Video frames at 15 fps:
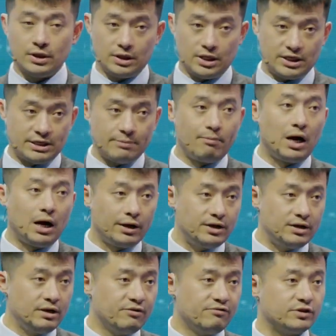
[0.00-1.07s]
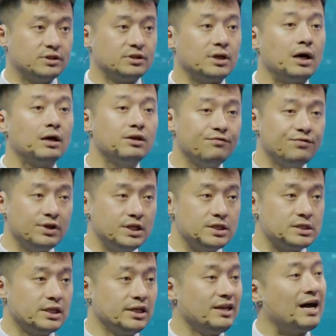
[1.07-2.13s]
the demand for some of these
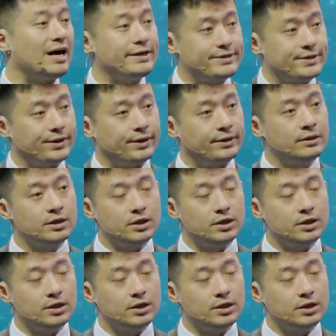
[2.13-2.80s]
lighter